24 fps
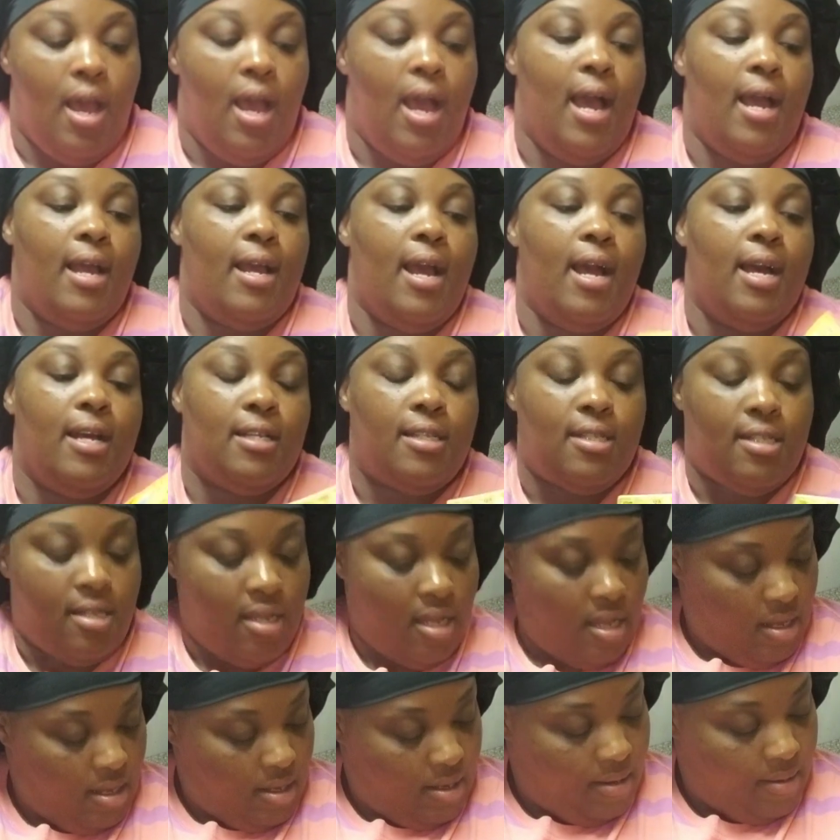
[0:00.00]
I got
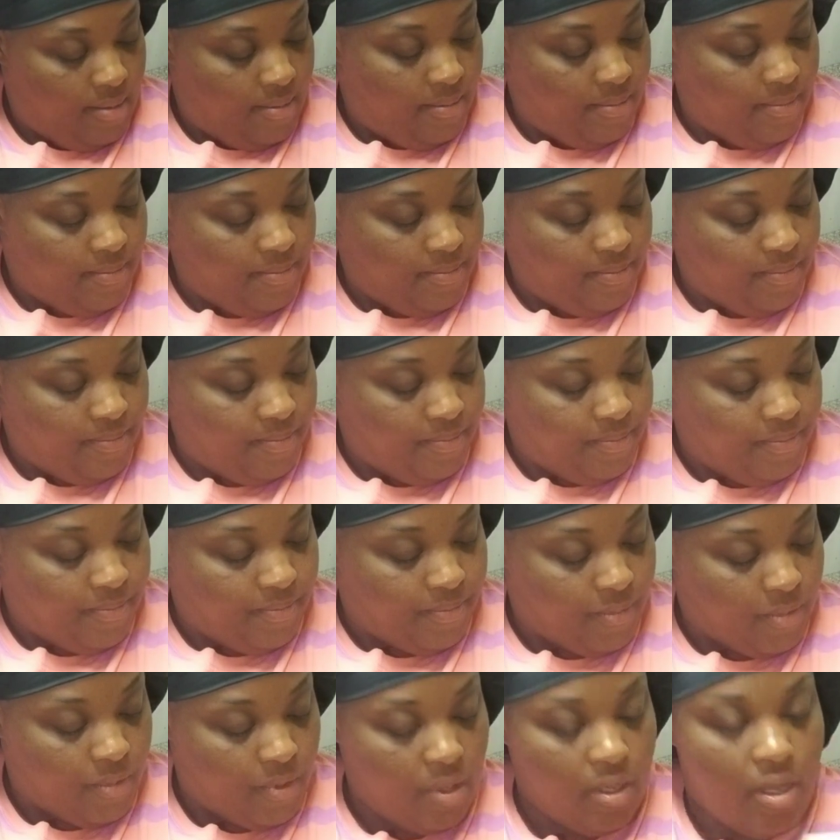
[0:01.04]
some
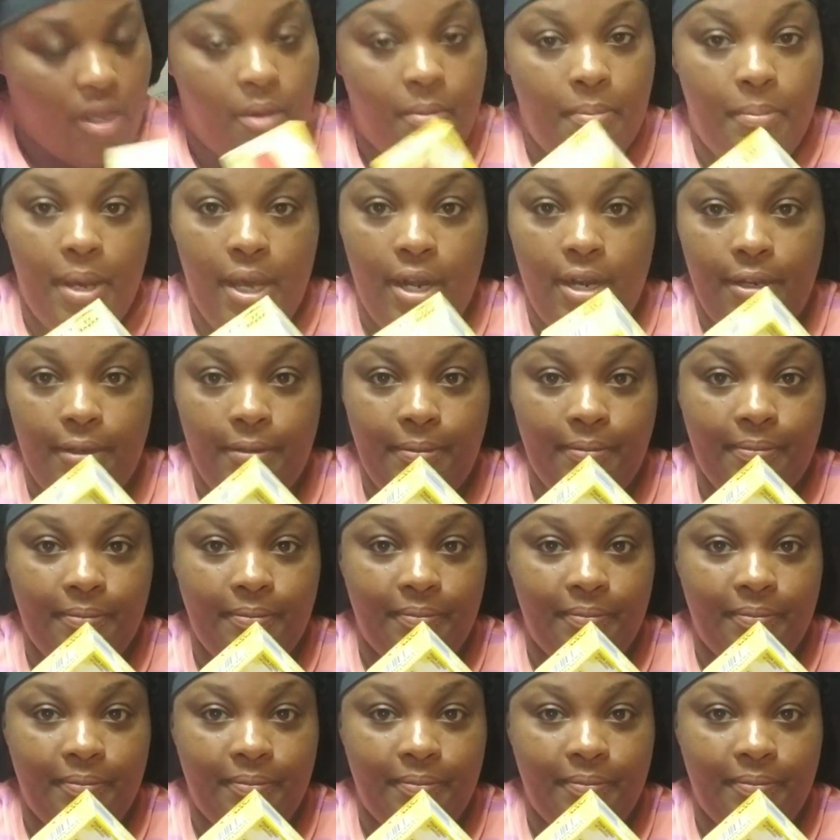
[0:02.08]
butter,